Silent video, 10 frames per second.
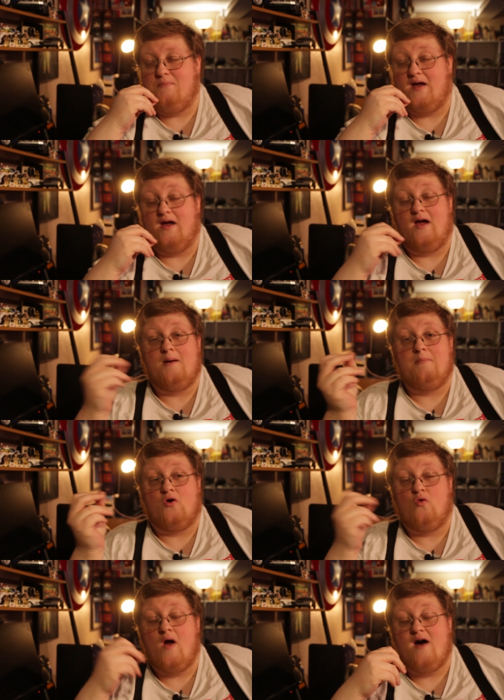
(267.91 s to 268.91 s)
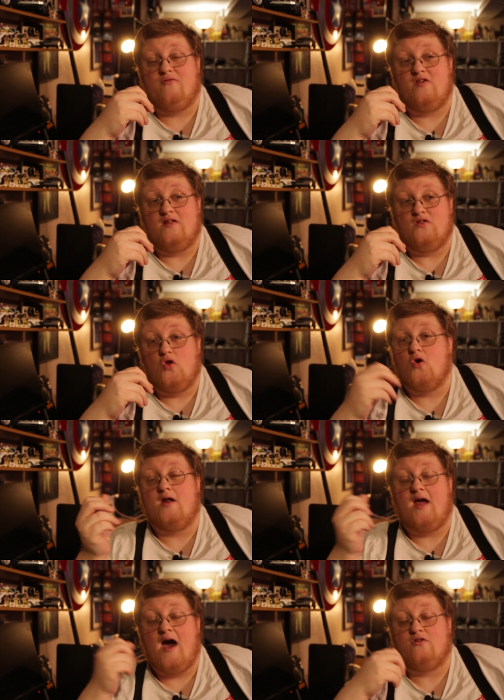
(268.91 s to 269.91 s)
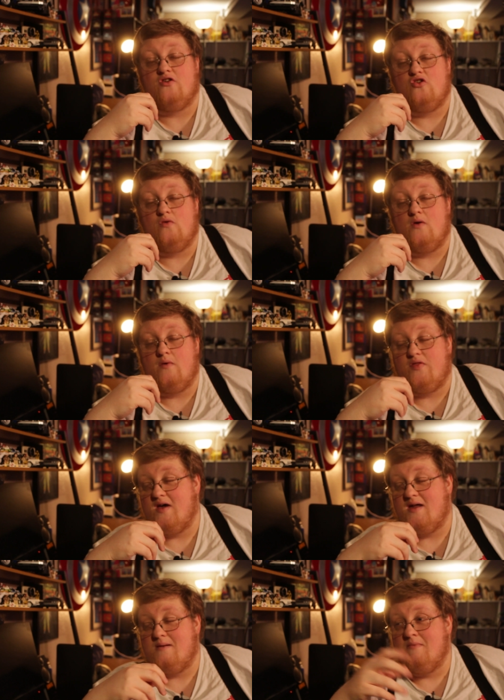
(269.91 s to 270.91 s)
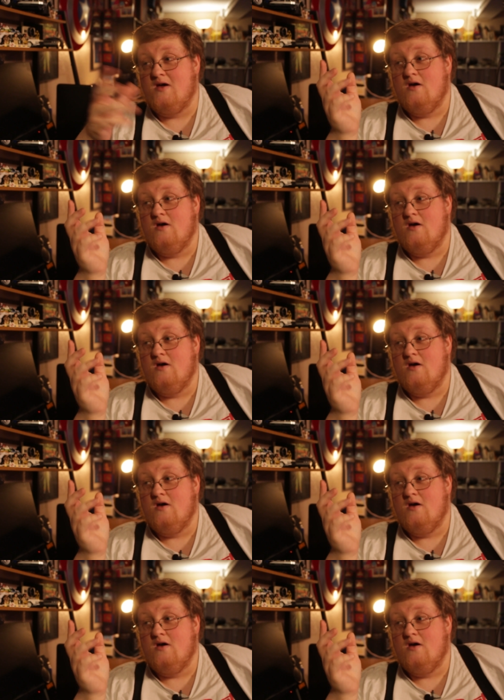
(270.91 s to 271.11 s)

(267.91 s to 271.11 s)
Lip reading: picking up a craft and learning how to do it within